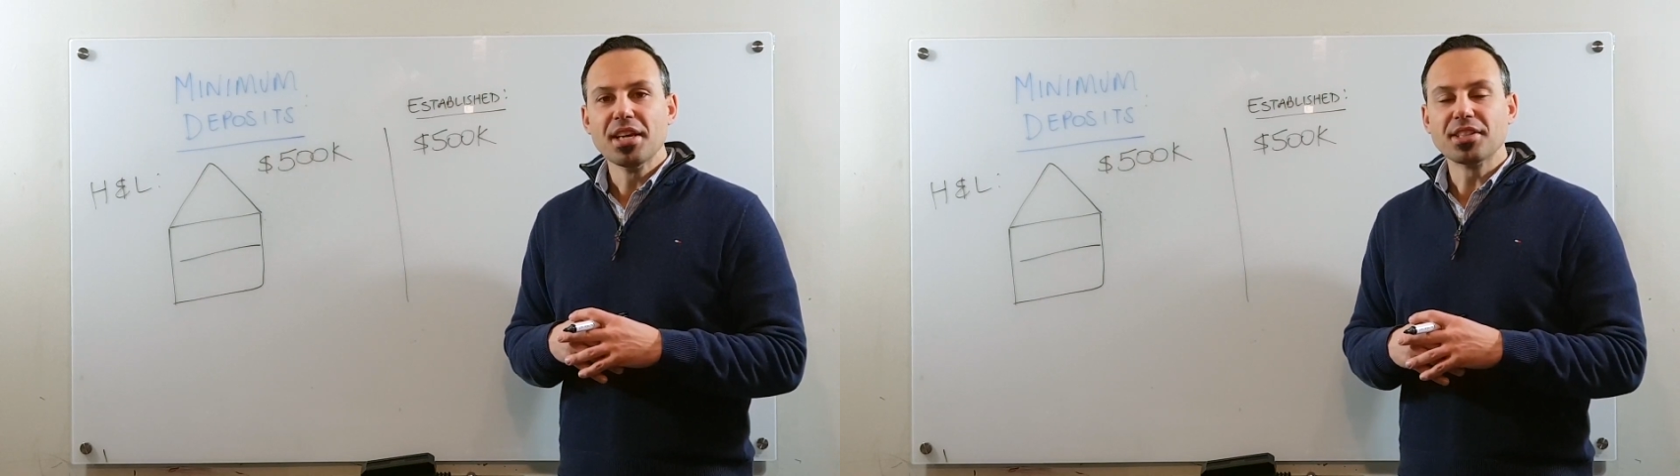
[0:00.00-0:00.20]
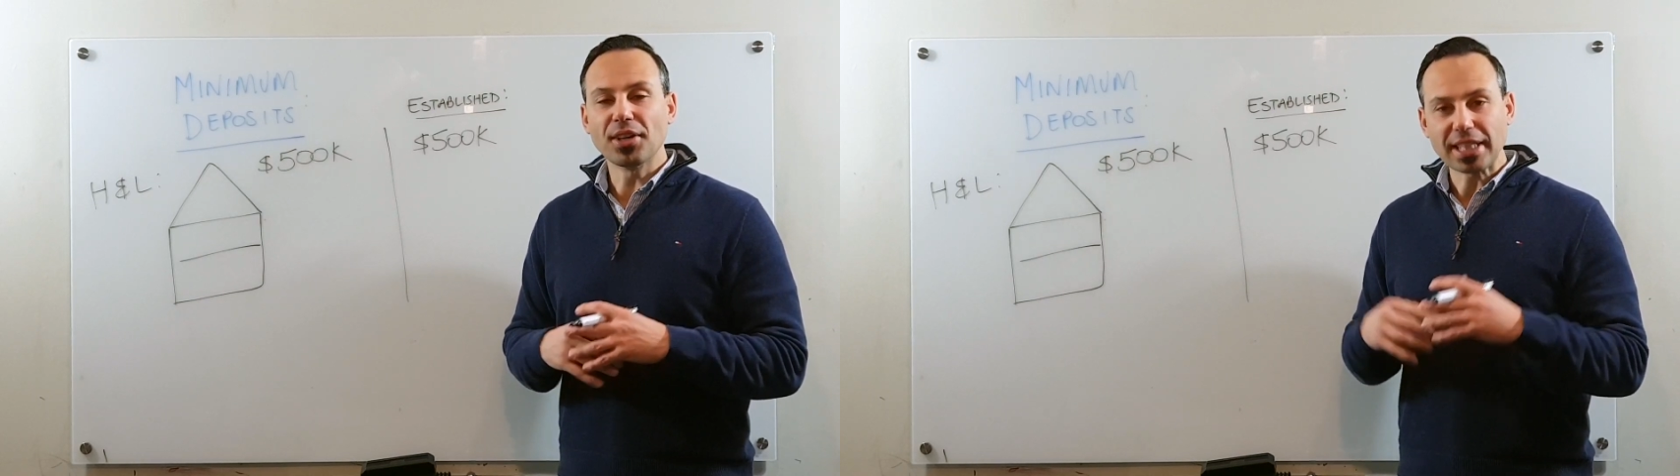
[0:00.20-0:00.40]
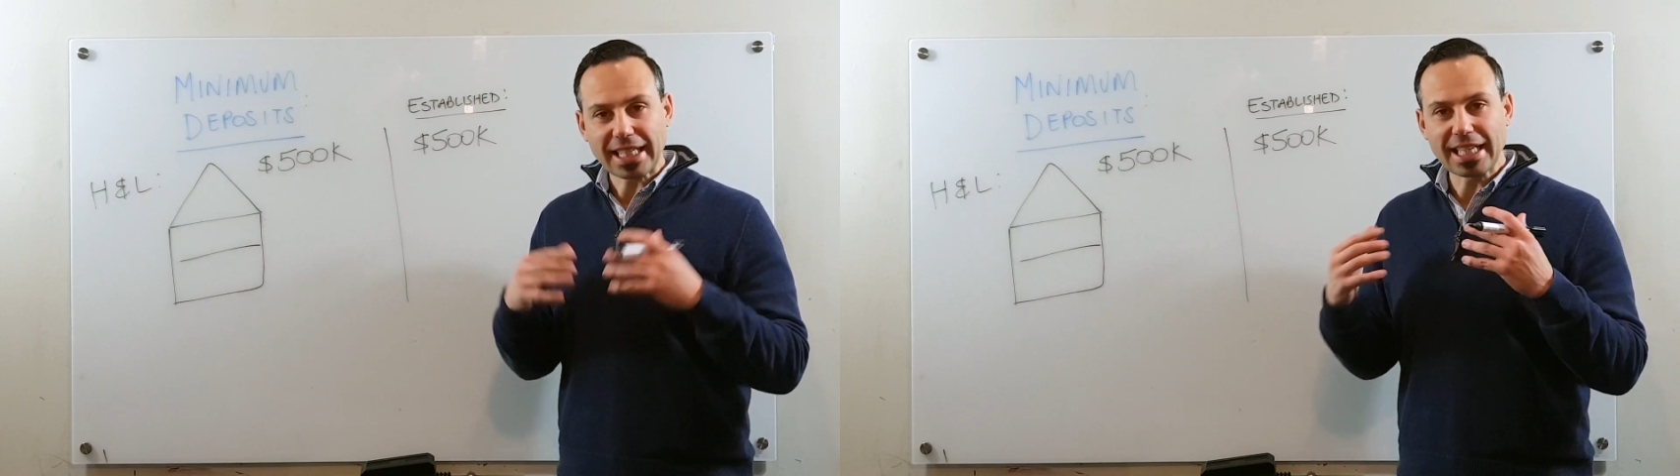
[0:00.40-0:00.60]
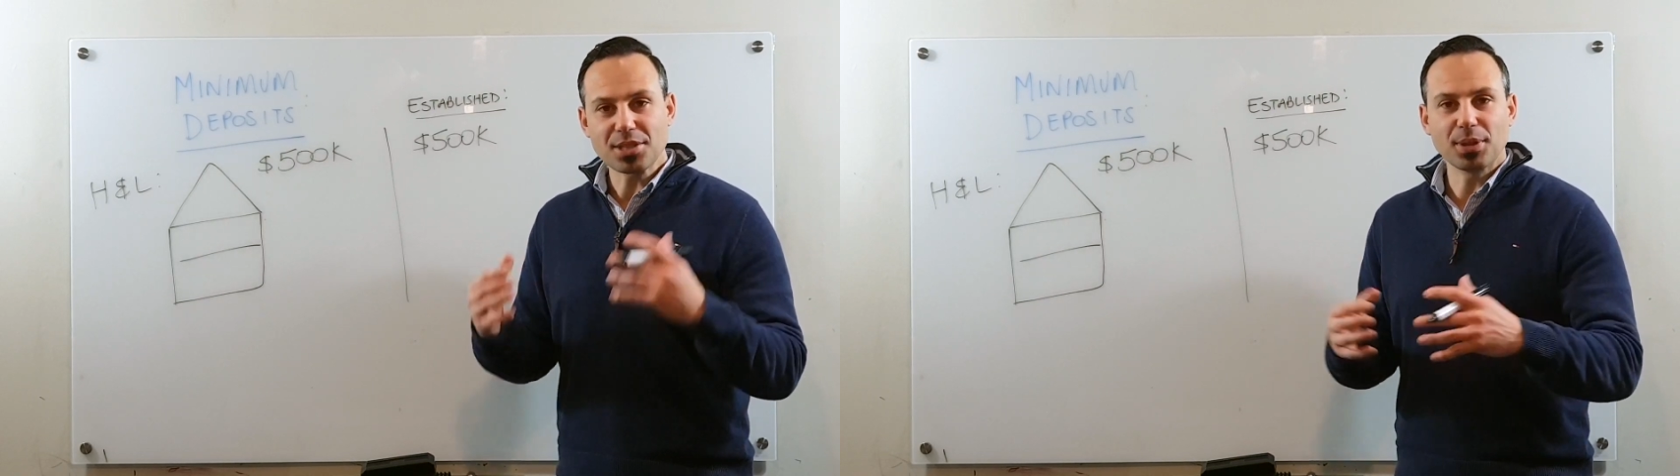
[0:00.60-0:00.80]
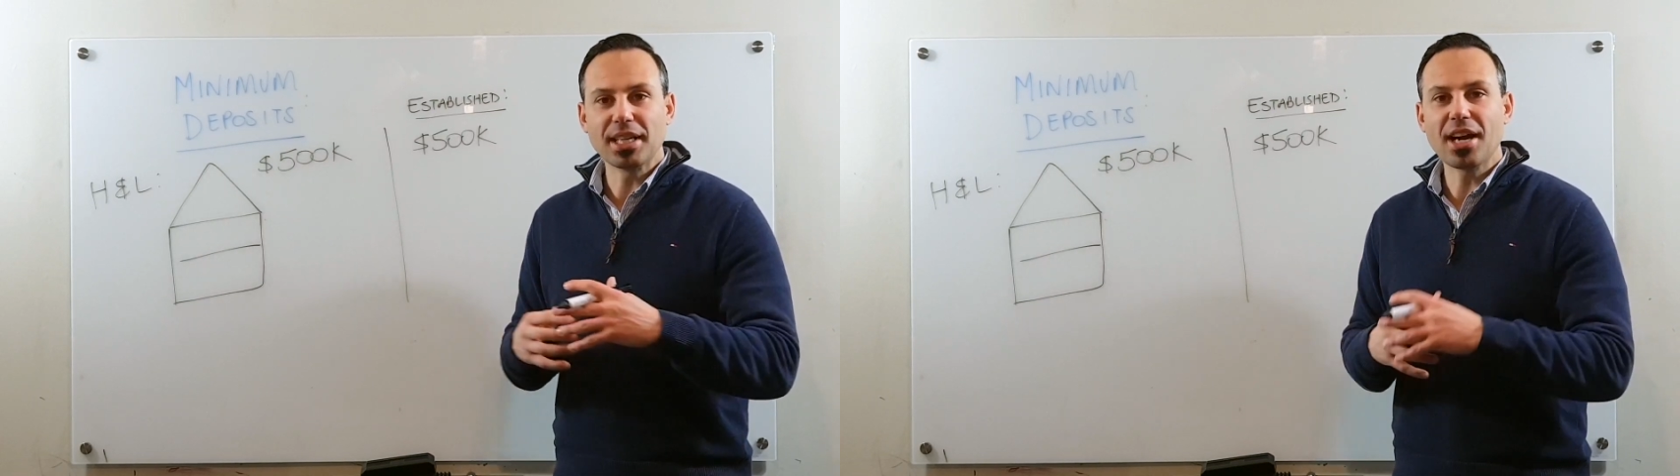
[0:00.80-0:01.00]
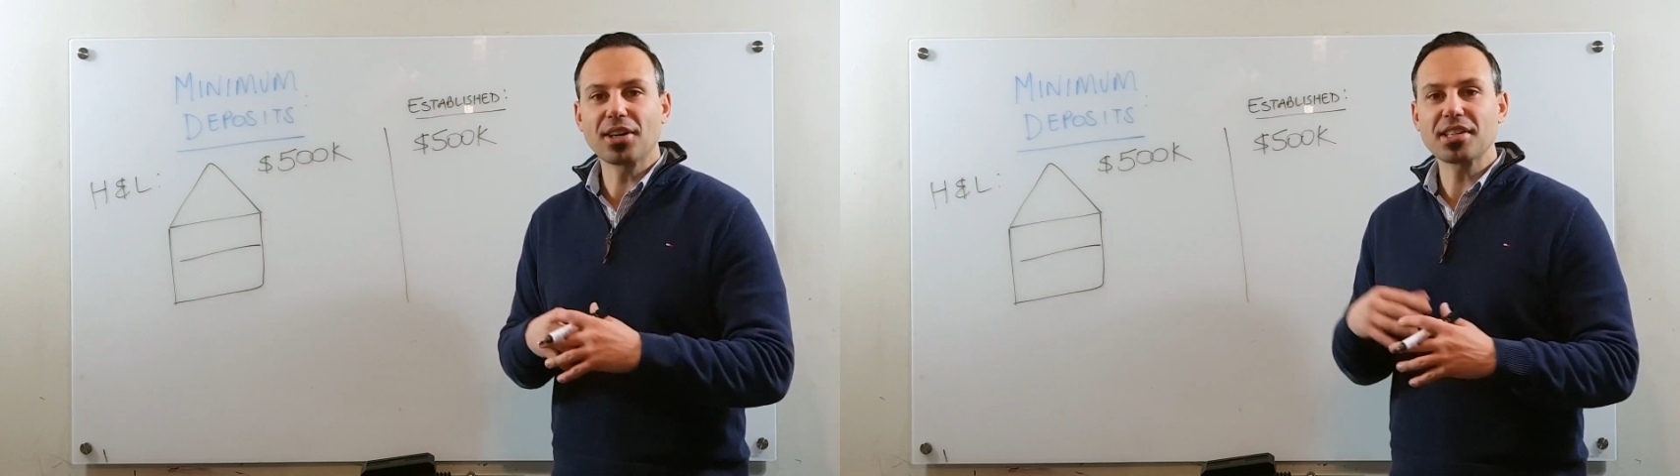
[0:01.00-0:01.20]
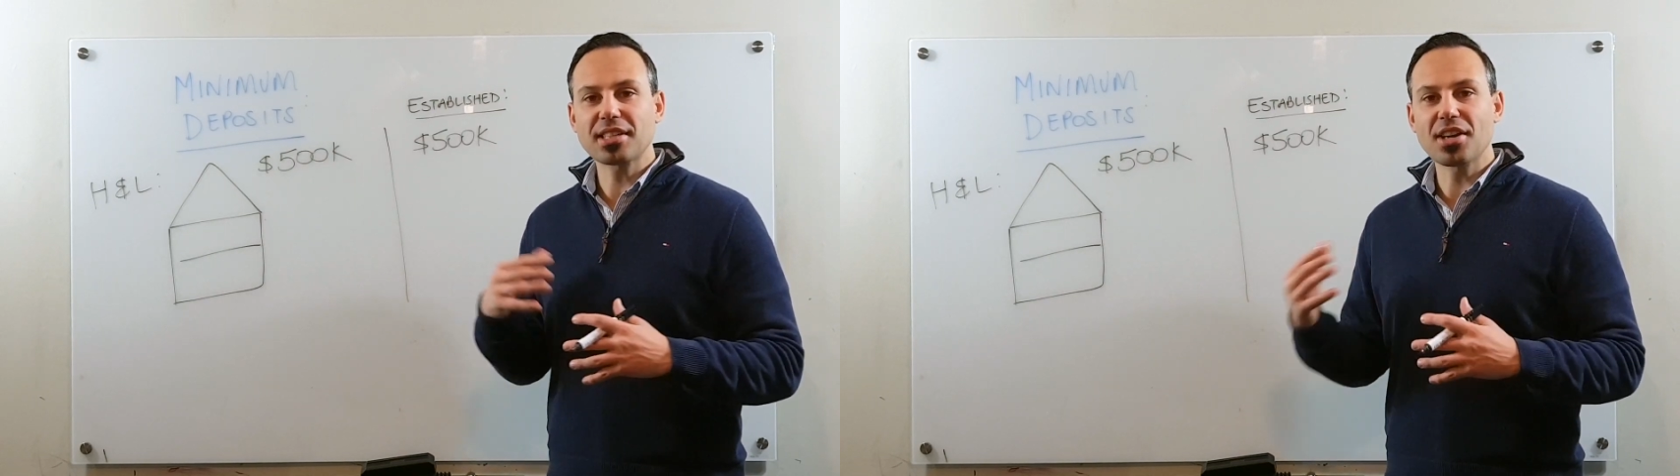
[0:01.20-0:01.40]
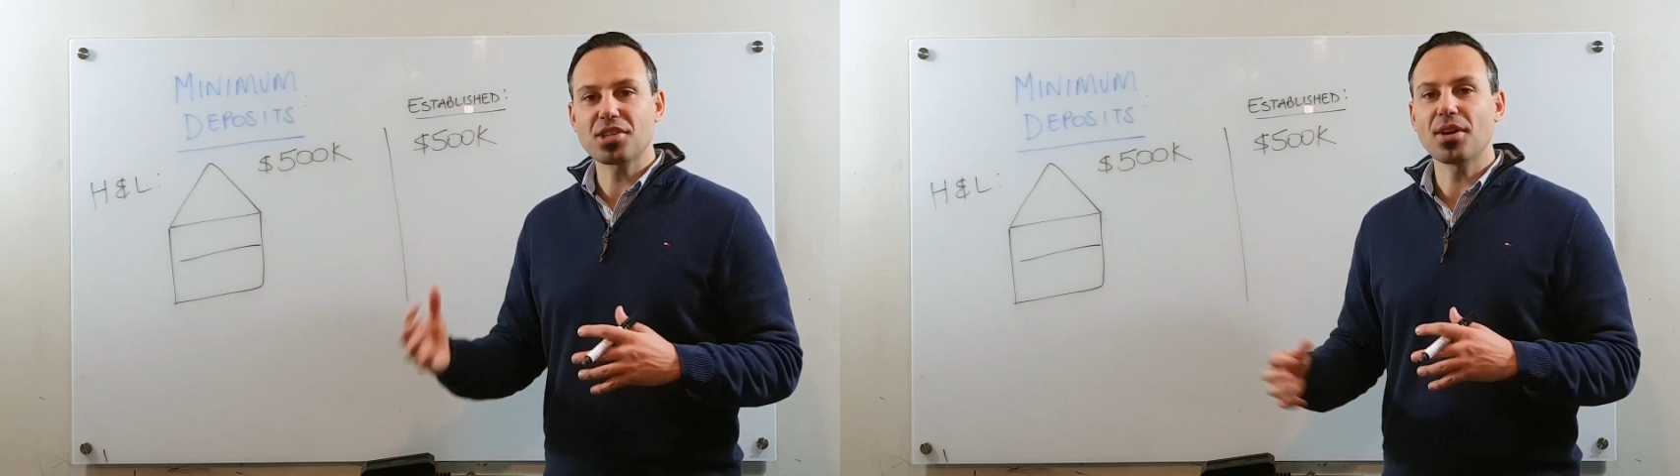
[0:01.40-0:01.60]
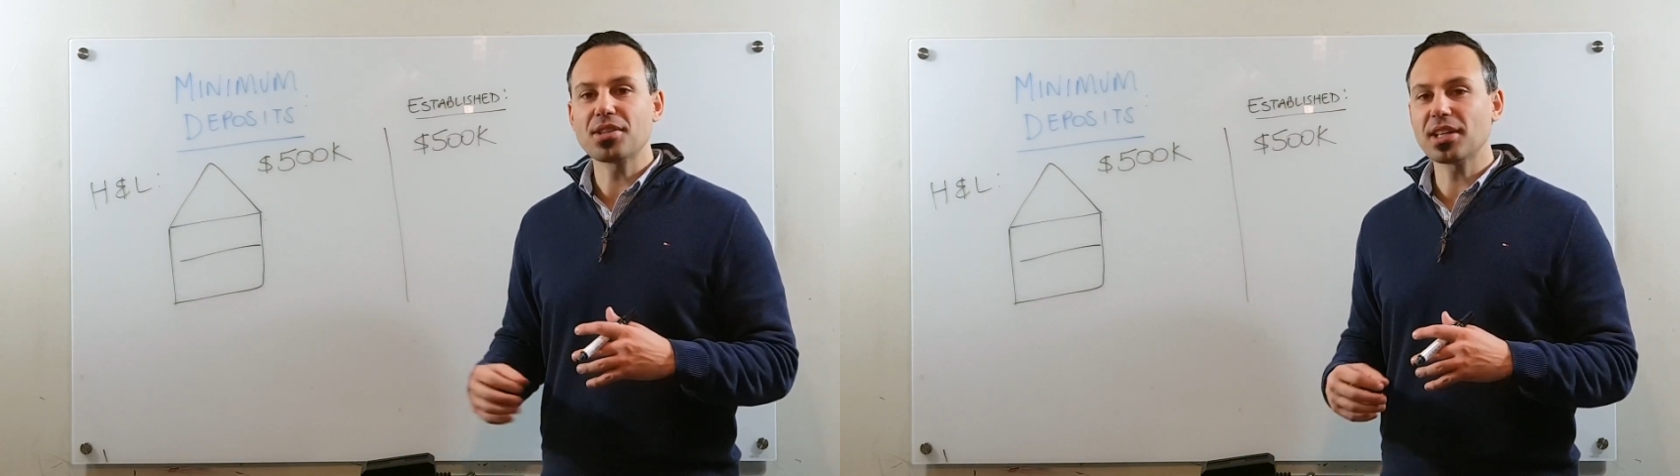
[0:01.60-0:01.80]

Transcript: So I'm going to get into it now. I'm going to start showing you.